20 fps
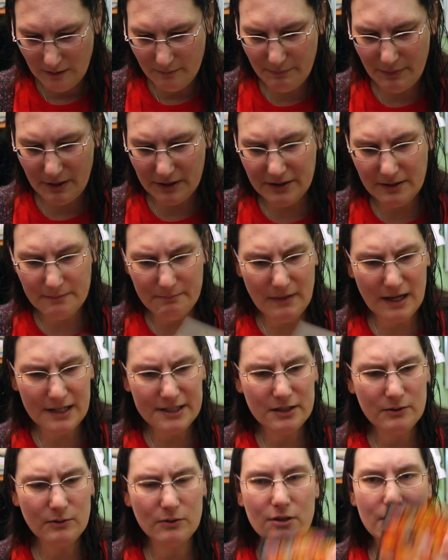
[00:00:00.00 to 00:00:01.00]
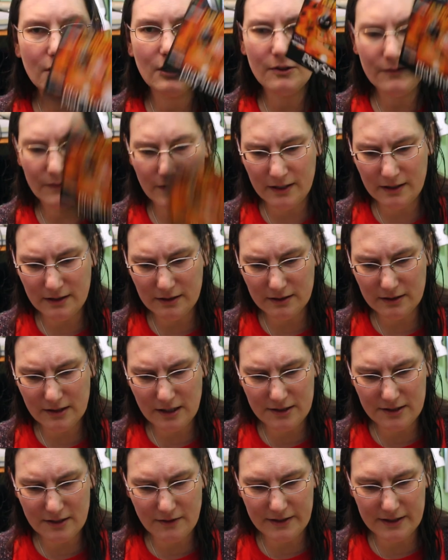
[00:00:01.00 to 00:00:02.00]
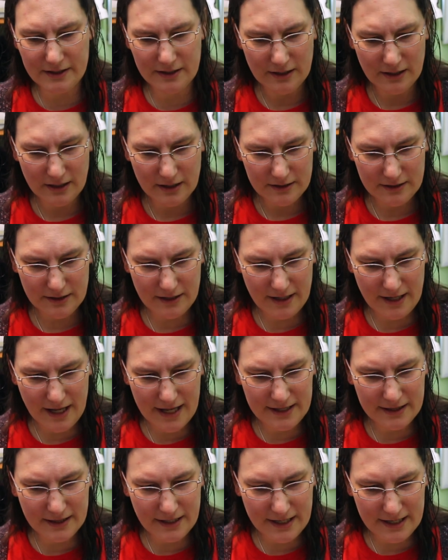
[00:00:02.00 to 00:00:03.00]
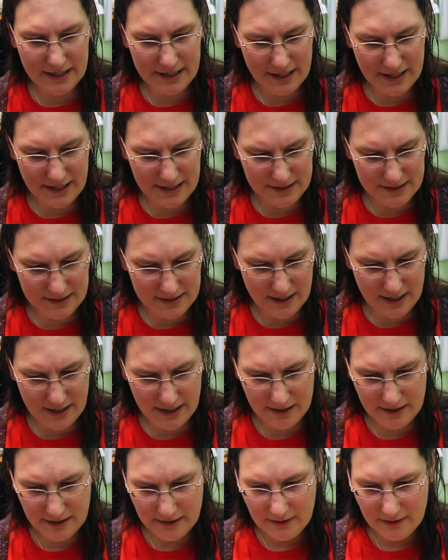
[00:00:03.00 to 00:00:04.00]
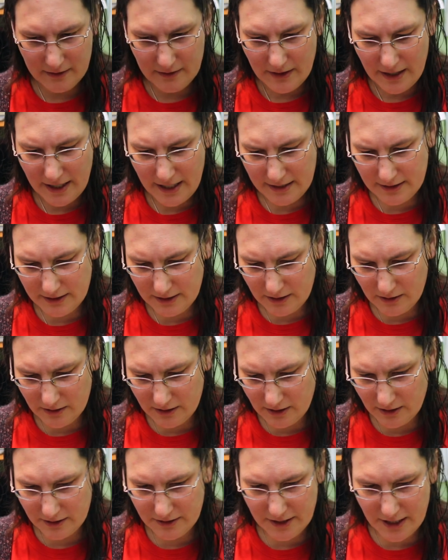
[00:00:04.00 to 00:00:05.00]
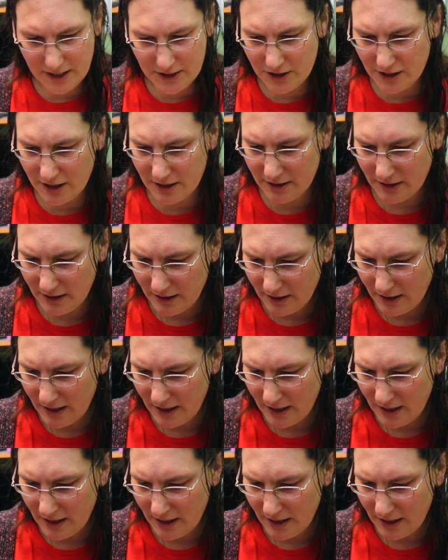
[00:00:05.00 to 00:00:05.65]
But the manual cover, the inlay is in good condition,